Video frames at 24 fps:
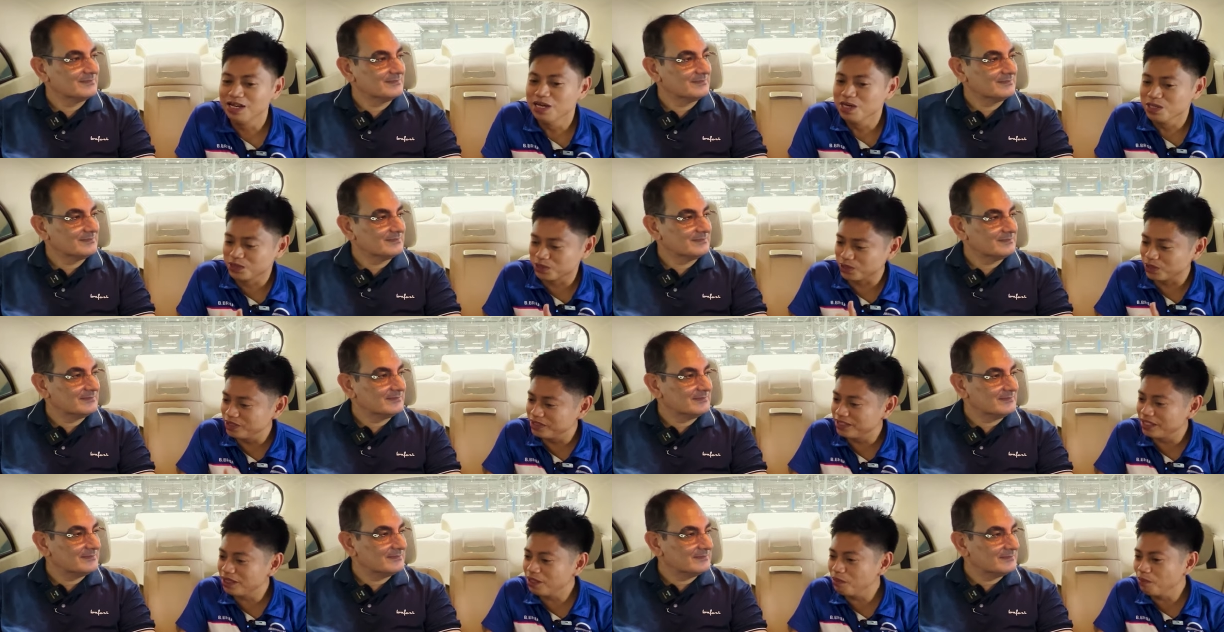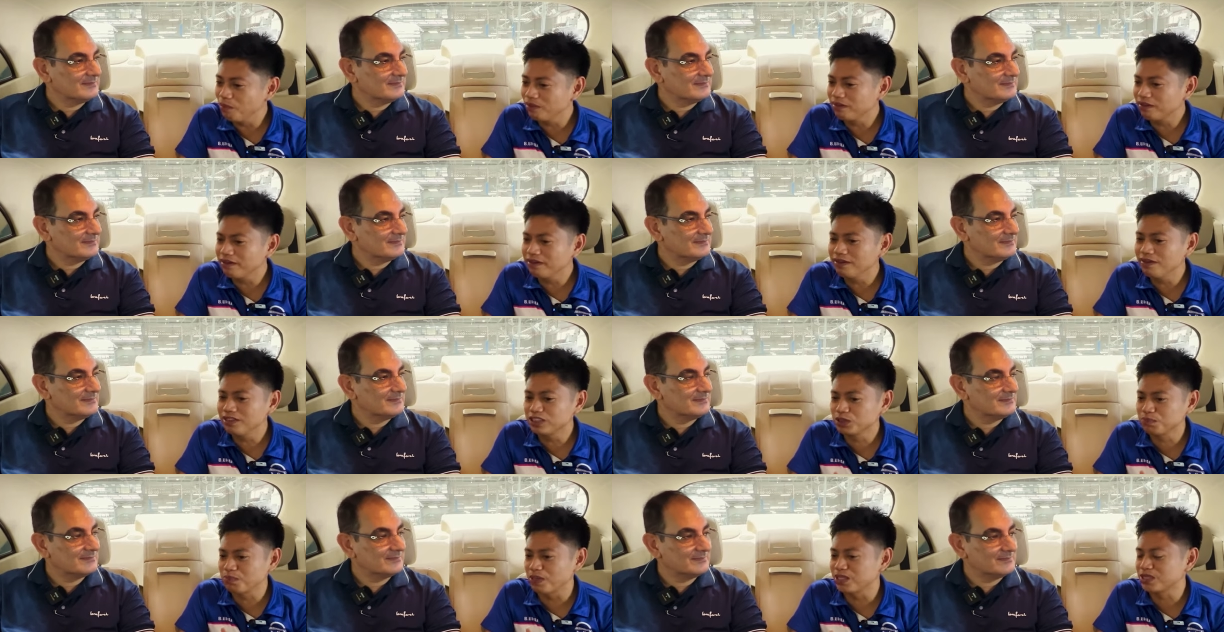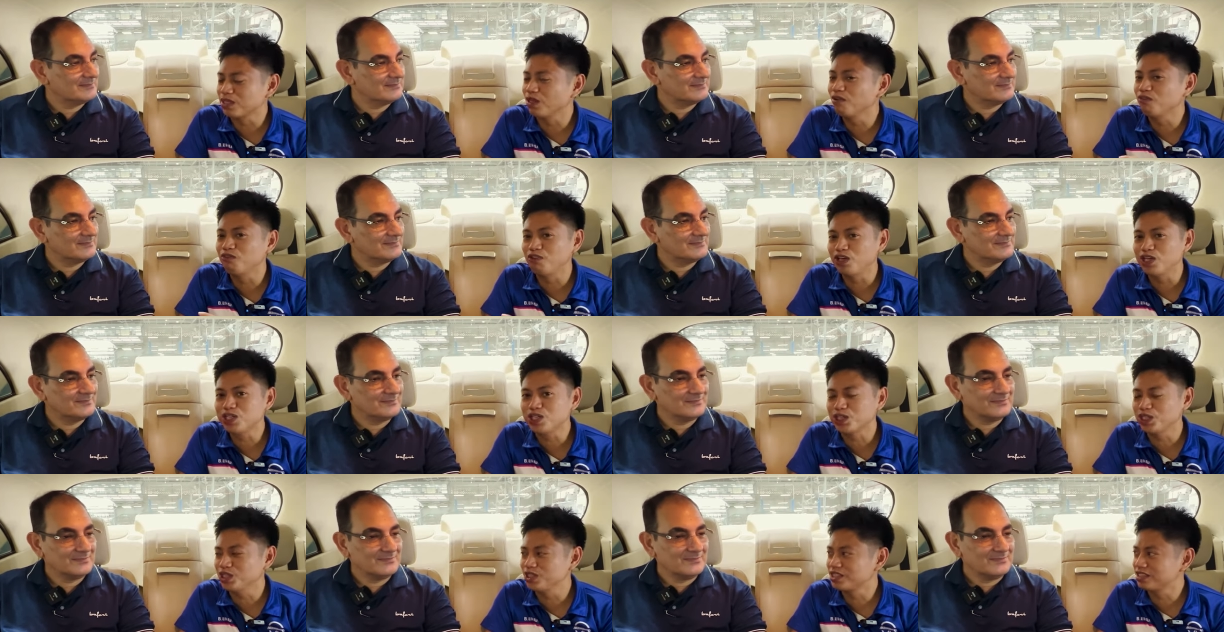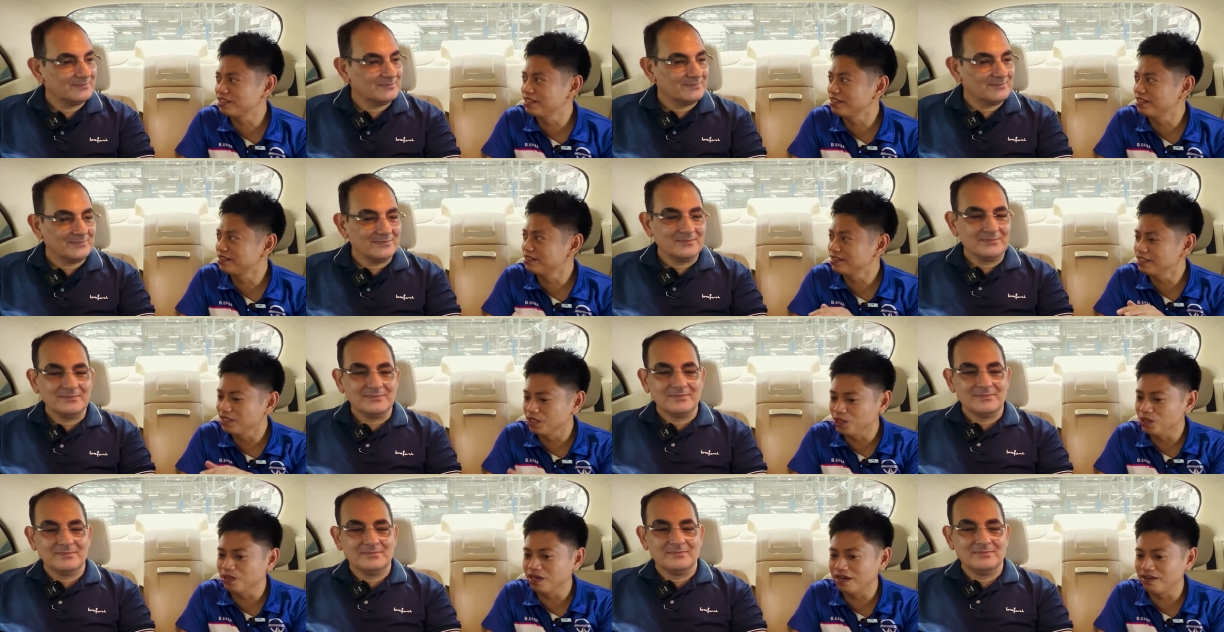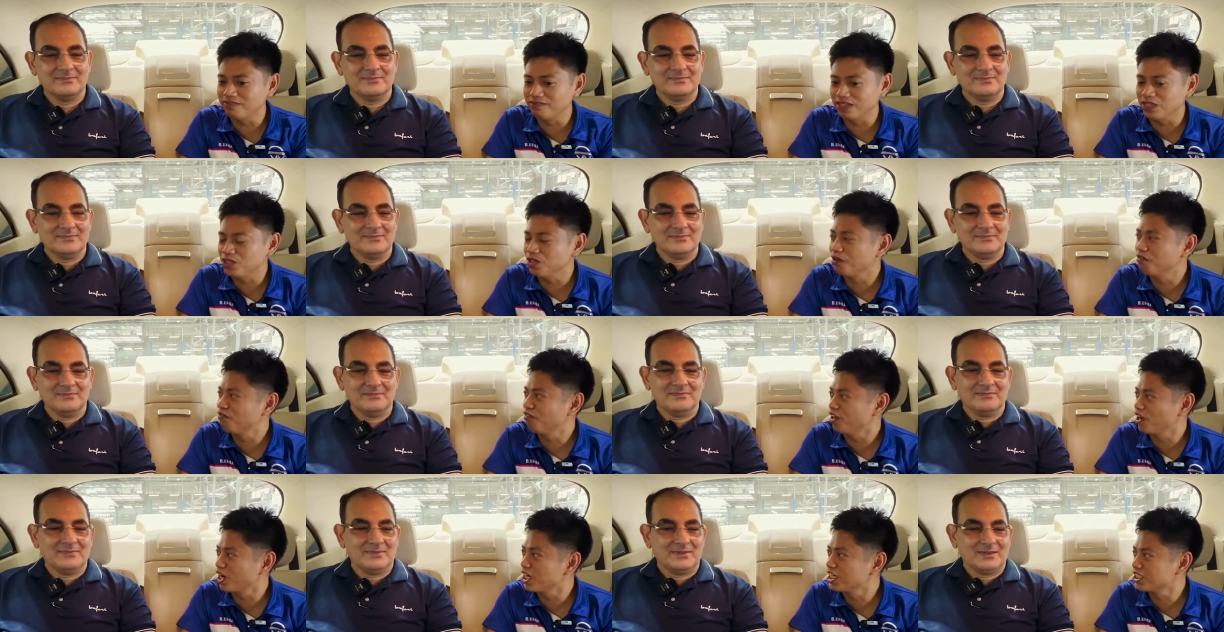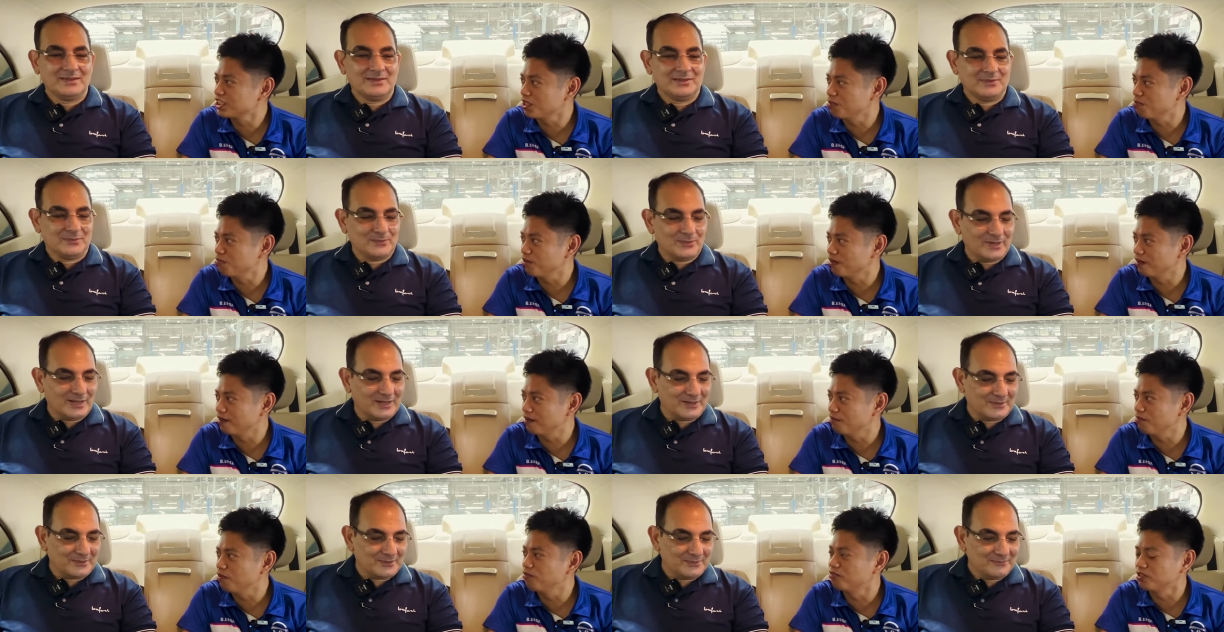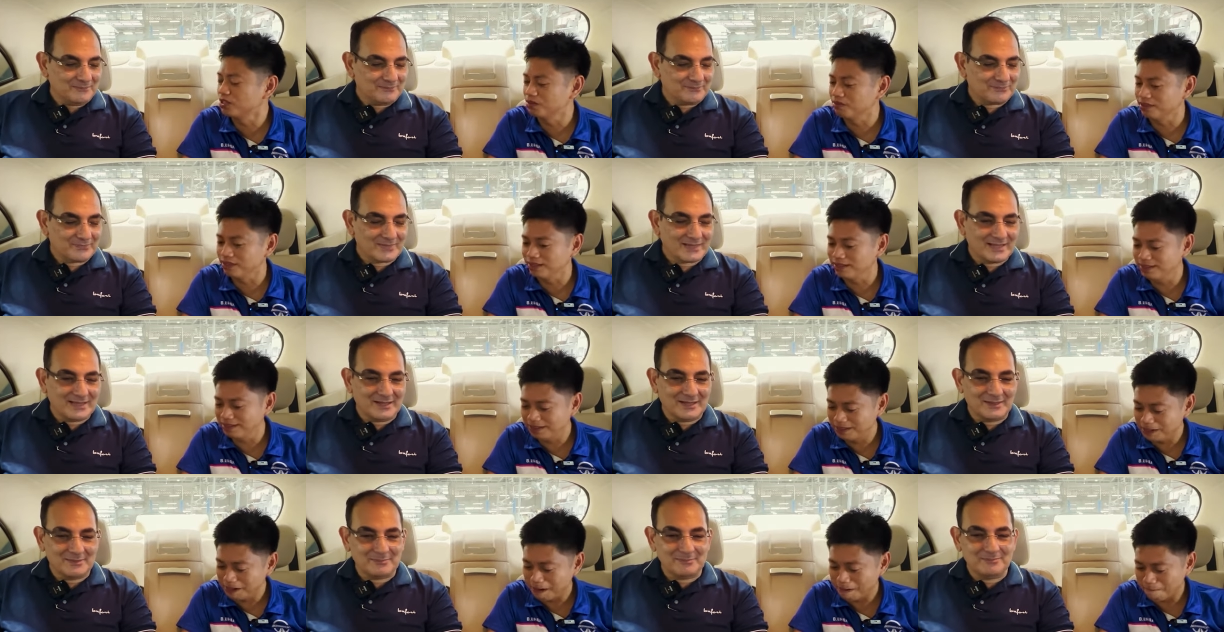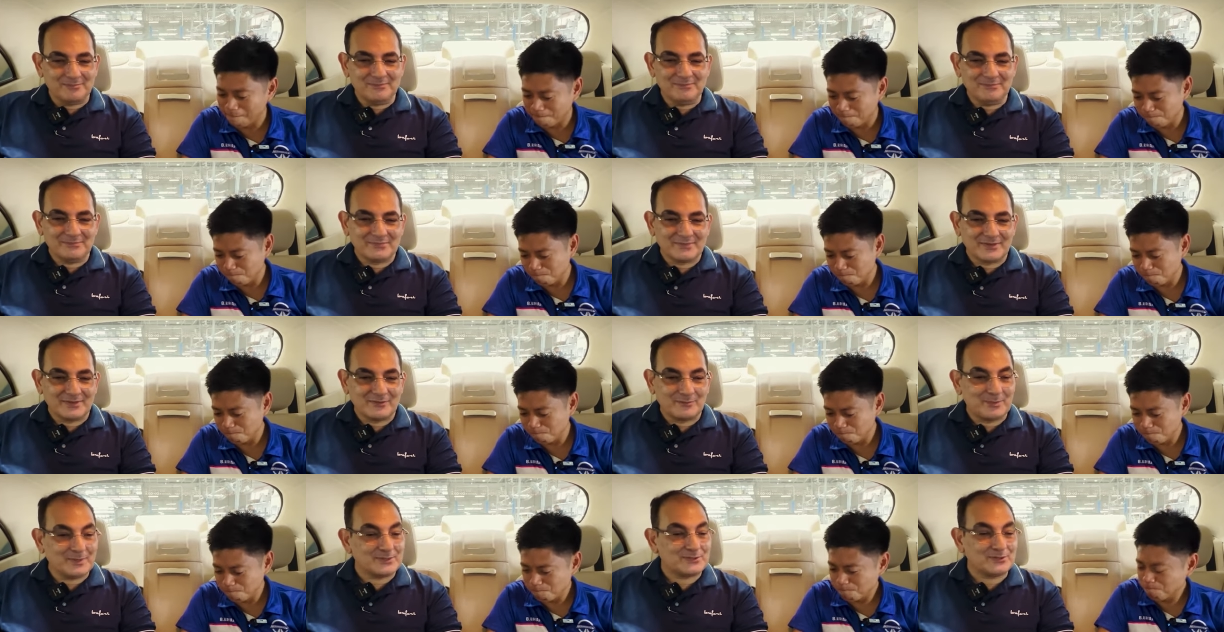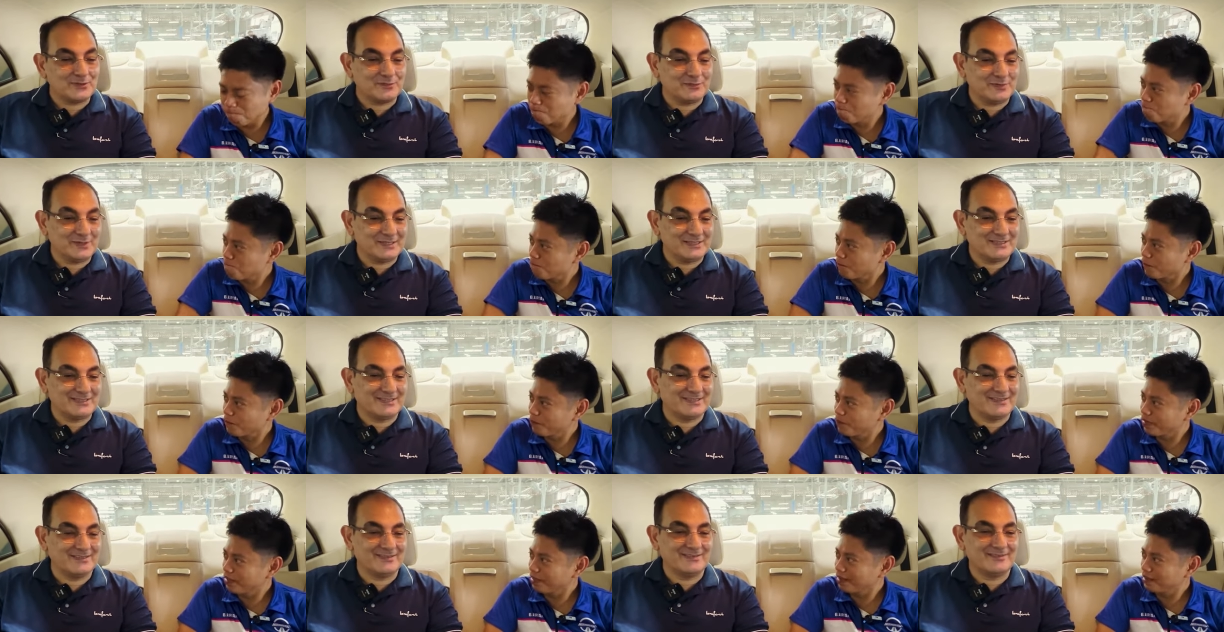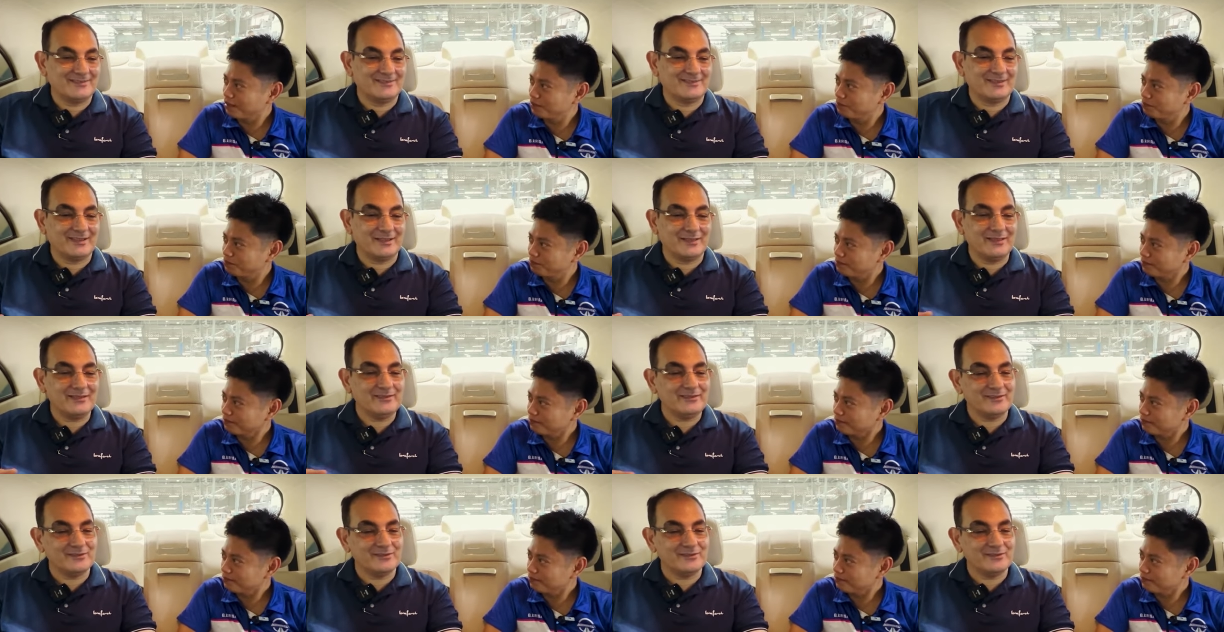Speaker 1: Sir Jerry, what are the special features that you have in your flagship Bufori?
Speaker 2: Special features, this